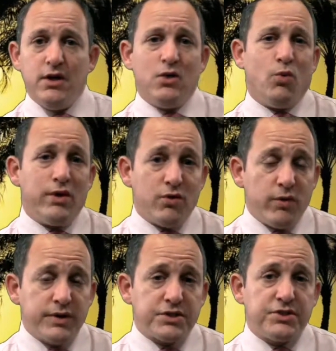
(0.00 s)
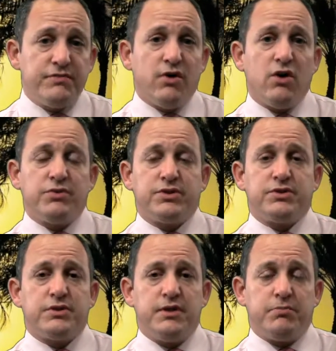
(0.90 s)
What are the risks involved
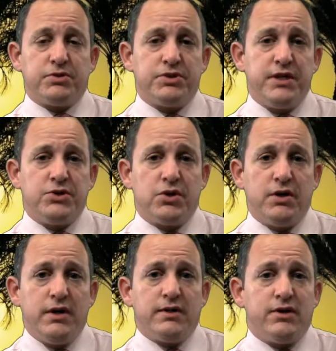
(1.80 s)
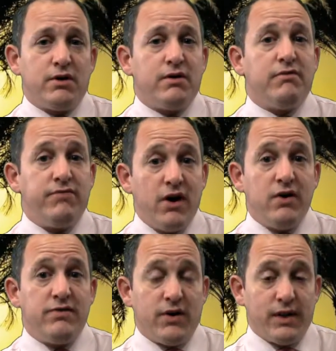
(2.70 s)
with the procedure? They're
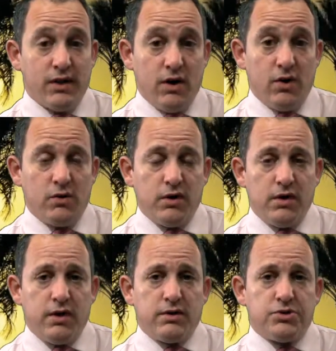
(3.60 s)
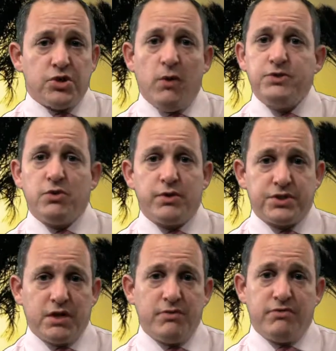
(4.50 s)
very, very low. There's always a
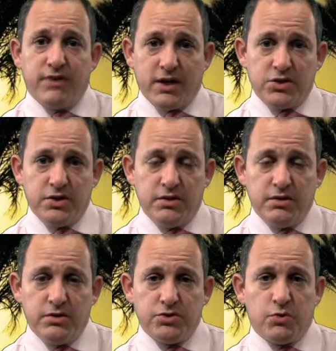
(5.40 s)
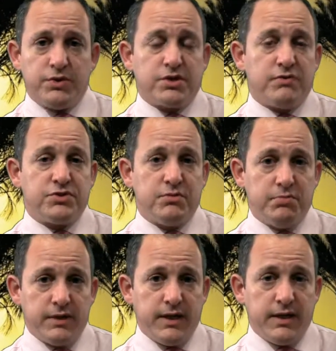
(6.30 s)
risk of infection. There's a risk of some
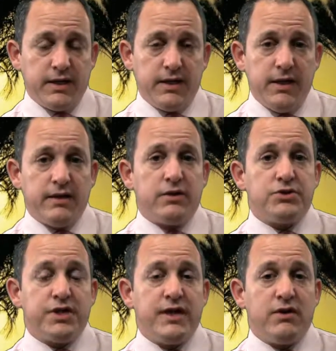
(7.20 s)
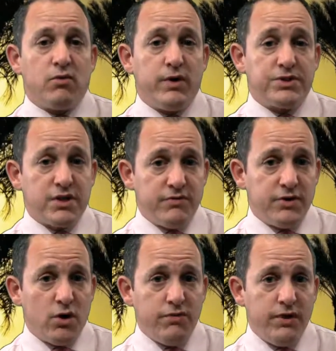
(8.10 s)
bleeding. There's a risk of
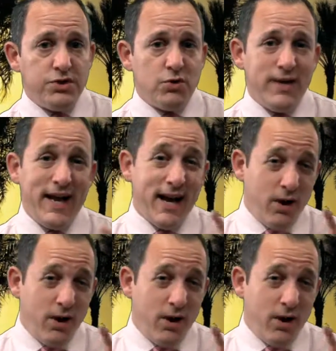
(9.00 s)
nerve injury.